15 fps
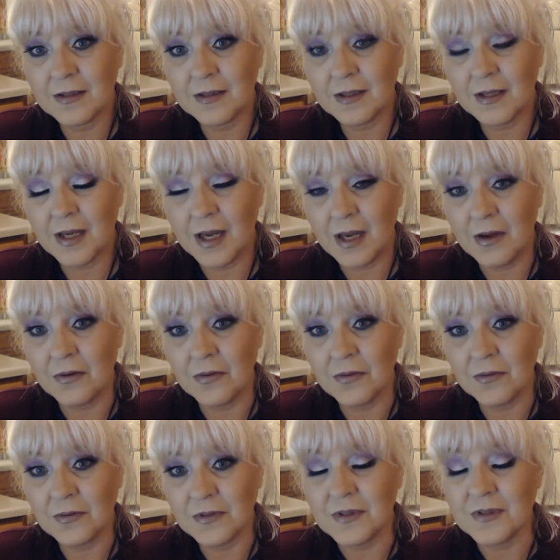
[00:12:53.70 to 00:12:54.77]
how
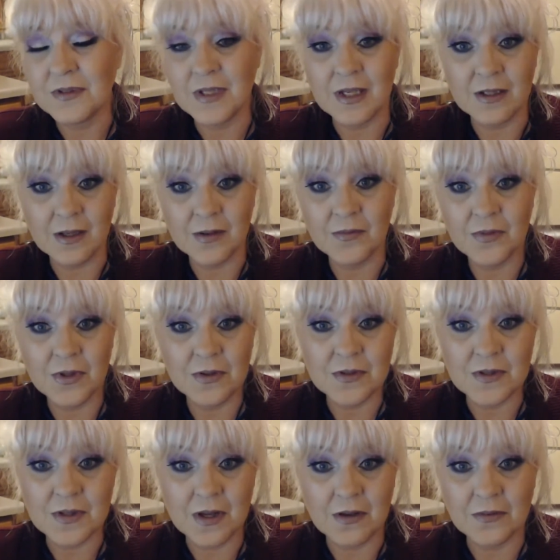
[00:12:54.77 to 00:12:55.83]
to stand up for
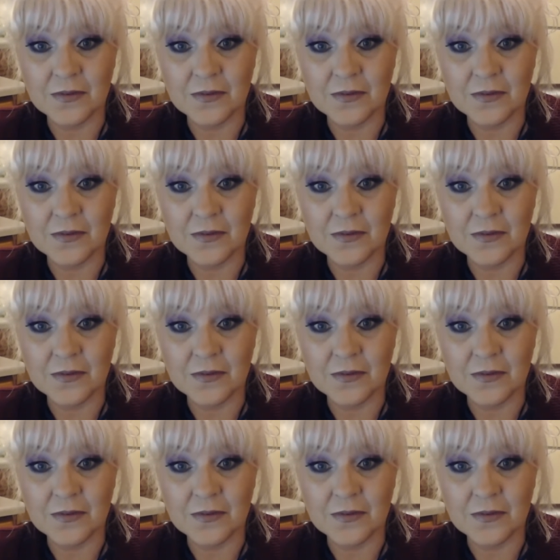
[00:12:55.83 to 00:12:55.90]
yourself.